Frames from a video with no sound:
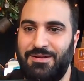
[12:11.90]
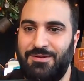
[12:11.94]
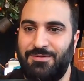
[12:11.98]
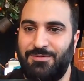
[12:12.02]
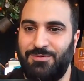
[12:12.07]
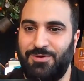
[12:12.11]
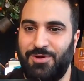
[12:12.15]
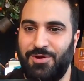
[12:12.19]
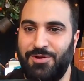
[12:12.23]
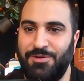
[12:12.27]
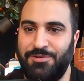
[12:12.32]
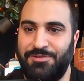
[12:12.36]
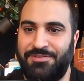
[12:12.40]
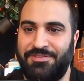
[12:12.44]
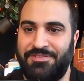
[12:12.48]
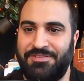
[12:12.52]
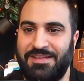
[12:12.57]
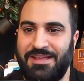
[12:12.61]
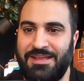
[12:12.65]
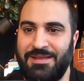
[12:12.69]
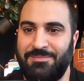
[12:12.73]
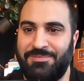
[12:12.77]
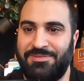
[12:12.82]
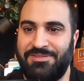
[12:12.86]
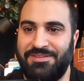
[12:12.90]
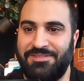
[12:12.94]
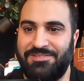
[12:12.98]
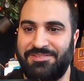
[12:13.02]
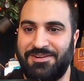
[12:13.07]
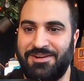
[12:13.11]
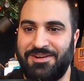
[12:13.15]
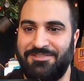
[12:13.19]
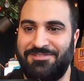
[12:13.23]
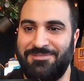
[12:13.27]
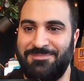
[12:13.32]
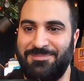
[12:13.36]
Rose Same says,
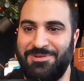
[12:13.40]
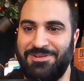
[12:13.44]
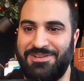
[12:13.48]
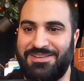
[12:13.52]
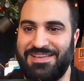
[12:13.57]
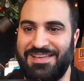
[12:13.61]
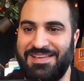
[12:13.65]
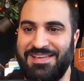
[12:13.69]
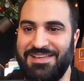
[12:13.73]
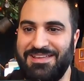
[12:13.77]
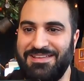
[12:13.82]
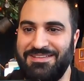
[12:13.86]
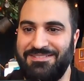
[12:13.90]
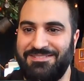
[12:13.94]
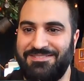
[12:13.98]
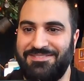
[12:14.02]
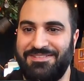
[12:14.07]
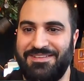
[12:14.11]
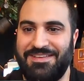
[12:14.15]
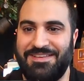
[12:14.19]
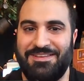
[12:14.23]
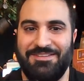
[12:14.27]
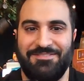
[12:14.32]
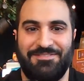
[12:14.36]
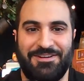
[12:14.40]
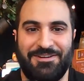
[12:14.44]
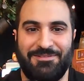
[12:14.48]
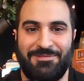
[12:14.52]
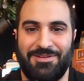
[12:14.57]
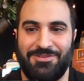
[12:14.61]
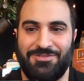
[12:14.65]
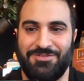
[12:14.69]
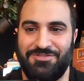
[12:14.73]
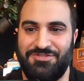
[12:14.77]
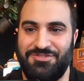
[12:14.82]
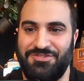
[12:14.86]
hi from UK. Thank you very
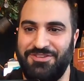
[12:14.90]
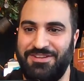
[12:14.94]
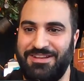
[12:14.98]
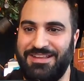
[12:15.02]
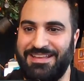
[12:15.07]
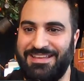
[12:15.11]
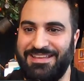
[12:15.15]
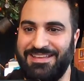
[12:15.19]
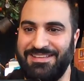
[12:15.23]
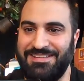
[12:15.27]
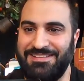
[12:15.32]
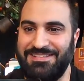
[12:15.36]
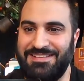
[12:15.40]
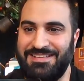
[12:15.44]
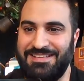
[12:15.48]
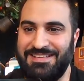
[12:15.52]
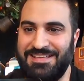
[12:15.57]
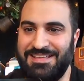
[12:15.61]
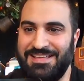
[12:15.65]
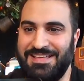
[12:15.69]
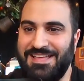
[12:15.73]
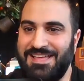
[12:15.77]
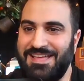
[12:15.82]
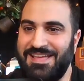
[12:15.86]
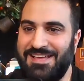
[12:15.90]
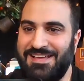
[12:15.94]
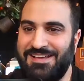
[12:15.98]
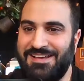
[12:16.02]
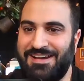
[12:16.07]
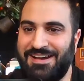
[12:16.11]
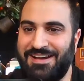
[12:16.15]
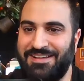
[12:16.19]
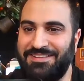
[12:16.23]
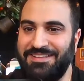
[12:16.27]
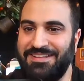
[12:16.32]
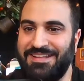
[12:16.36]
much for tuning in.
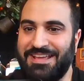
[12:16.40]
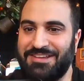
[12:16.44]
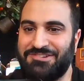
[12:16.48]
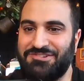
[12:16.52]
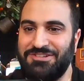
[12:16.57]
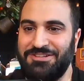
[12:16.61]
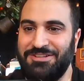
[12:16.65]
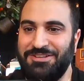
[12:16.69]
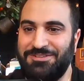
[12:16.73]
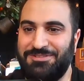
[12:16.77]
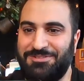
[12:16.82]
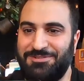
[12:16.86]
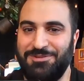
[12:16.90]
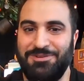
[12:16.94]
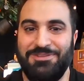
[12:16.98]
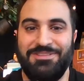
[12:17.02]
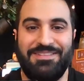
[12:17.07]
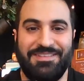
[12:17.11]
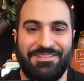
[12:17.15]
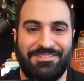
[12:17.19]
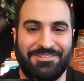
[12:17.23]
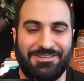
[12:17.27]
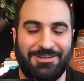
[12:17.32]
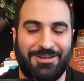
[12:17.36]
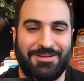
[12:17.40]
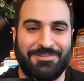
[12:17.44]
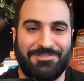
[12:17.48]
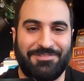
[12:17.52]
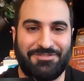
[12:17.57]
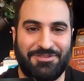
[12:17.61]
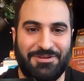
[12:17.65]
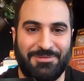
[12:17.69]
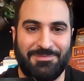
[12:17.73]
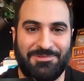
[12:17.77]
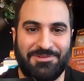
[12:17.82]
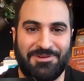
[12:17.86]
I did actually do this live
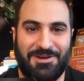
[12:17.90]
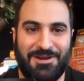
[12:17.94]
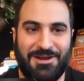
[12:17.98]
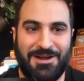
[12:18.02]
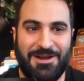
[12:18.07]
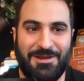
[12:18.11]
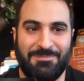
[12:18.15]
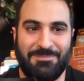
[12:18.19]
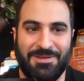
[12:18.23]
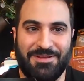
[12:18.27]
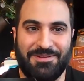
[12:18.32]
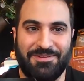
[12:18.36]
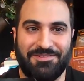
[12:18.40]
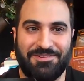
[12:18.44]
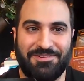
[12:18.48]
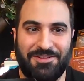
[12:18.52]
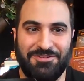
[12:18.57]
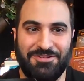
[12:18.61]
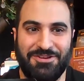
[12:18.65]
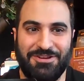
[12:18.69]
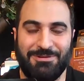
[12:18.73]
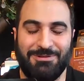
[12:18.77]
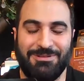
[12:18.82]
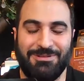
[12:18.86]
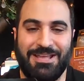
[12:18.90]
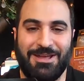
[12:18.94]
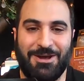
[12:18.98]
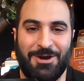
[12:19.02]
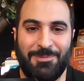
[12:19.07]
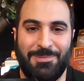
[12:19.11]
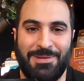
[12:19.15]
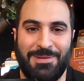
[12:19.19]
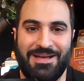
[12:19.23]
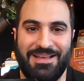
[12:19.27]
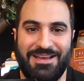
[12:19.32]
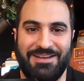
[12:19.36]
stream time because I knew it would
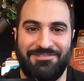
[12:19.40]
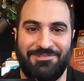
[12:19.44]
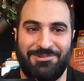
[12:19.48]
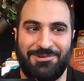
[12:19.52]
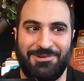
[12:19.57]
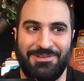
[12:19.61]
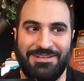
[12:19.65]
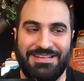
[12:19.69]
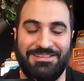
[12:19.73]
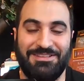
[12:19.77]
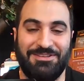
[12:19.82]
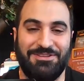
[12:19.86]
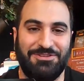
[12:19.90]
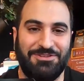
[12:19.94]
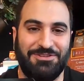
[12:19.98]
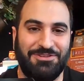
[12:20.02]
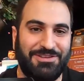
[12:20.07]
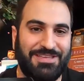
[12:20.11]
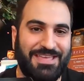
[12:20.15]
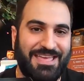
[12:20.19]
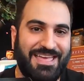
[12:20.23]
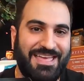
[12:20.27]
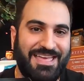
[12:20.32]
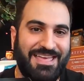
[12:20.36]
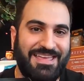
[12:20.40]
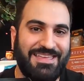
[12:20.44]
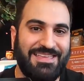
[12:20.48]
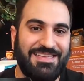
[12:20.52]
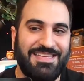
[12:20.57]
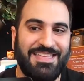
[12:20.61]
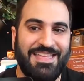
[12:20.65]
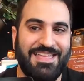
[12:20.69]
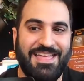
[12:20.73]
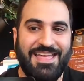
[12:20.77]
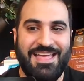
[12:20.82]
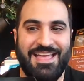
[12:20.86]
help out everyone in the UK
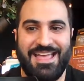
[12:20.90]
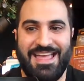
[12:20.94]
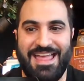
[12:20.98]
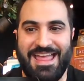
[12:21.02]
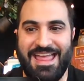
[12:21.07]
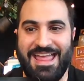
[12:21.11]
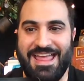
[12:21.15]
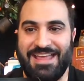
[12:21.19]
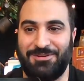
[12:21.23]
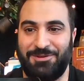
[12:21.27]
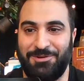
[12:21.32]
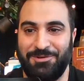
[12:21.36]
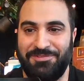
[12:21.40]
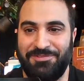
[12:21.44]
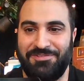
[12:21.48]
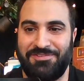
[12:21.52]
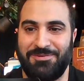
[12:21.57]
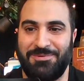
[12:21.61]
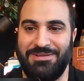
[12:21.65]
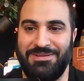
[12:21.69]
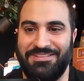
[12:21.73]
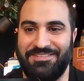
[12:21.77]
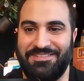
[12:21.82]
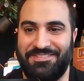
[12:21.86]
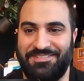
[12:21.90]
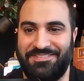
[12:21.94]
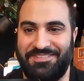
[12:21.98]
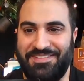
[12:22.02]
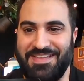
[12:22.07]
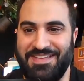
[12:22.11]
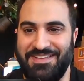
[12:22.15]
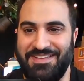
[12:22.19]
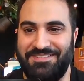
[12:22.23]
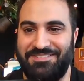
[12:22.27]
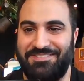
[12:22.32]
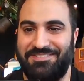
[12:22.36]
and also in the
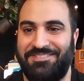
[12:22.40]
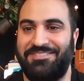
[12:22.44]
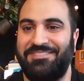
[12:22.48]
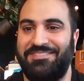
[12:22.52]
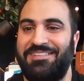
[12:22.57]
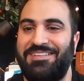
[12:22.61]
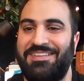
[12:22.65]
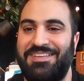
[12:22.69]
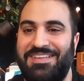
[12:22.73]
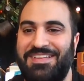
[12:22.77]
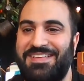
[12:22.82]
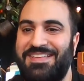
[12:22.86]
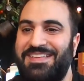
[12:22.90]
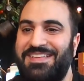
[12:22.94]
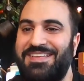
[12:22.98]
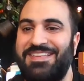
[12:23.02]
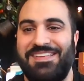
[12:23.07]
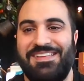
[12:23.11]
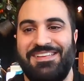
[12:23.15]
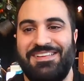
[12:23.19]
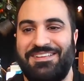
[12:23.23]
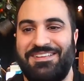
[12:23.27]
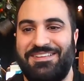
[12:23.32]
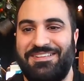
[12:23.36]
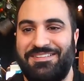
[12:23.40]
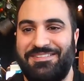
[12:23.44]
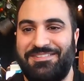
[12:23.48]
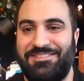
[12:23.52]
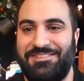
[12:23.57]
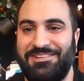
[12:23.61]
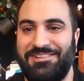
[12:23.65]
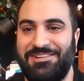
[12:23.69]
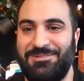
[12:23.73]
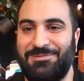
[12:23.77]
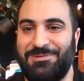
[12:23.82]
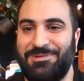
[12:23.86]
States.
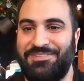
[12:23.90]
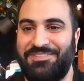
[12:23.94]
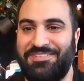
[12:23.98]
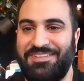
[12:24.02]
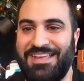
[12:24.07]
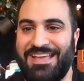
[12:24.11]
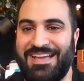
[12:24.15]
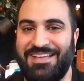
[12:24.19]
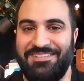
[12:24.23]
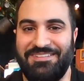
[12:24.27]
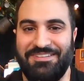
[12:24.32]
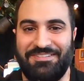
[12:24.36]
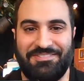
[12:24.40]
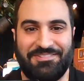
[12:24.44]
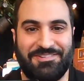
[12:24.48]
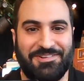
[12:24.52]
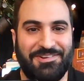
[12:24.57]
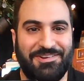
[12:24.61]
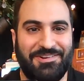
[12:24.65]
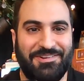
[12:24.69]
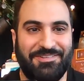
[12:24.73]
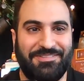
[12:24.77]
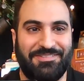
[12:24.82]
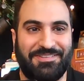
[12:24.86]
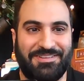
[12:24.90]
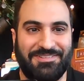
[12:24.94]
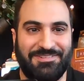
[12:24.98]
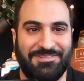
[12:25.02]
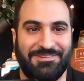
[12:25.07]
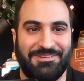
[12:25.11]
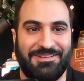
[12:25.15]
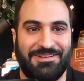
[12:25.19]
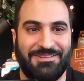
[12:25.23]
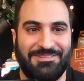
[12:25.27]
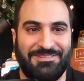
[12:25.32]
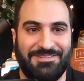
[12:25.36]
So we'll see how this goes
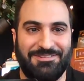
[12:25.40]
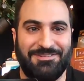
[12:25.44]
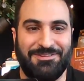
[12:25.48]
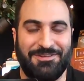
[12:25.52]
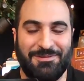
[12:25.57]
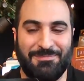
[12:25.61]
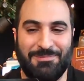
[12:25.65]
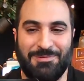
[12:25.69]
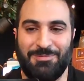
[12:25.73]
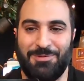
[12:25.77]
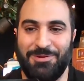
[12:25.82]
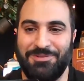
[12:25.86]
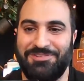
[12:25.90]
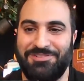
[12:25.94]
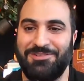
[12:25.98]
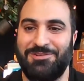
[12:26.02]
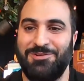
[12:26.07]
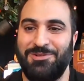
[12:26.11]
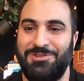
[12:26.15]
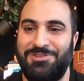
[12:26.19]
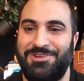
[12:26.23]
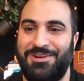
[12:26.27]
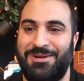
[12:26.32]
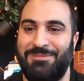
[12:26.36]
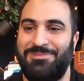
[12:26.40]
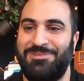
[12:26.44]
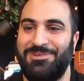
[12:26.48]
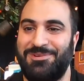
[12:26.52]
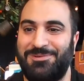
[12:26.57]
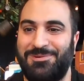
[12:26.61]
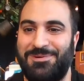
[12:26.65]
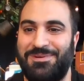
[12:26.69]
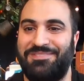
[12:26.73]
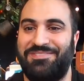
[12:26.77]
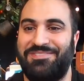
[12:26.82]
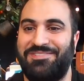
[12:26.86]
until I determine what's a good time to
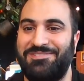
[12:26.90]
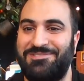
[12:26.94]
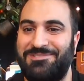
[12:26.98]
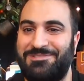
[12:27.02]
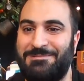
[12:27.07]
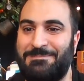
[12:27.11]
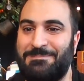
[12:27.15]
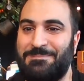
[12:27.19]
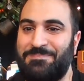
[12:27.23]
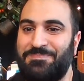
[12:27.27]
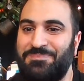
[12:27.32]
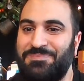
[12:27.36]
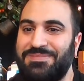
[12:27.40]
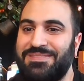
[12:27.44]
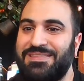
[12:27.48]
always do them.